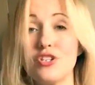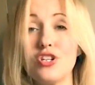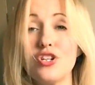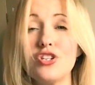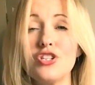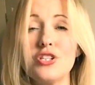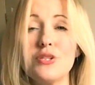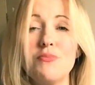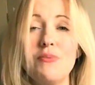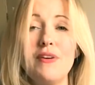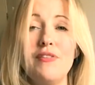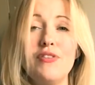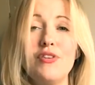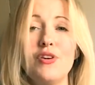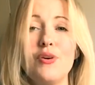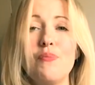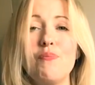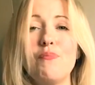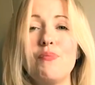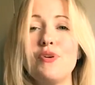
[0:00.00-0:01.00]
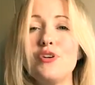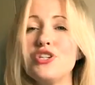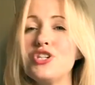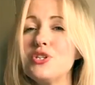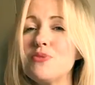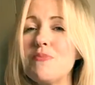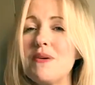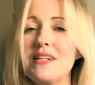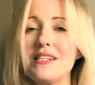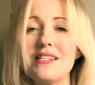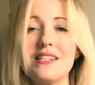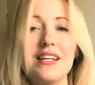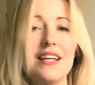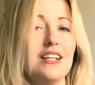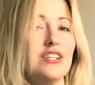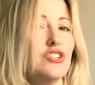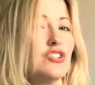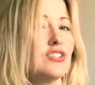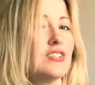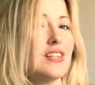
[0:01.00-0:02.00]
touched me, if you could brush my
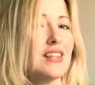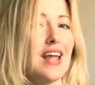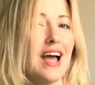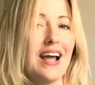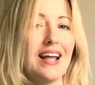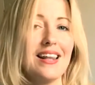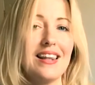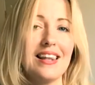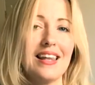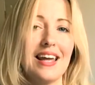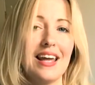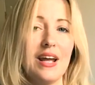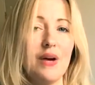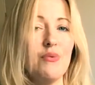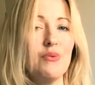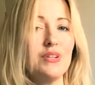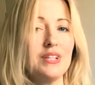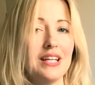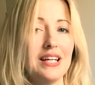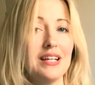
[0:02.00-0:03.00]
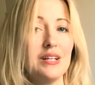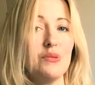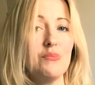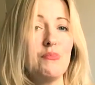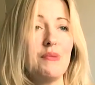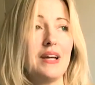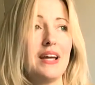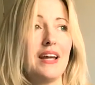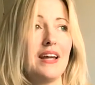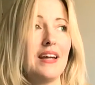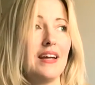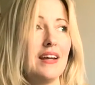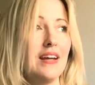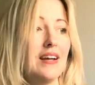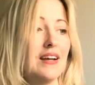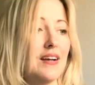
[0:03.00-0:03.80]
skin just lightly, it would kill me.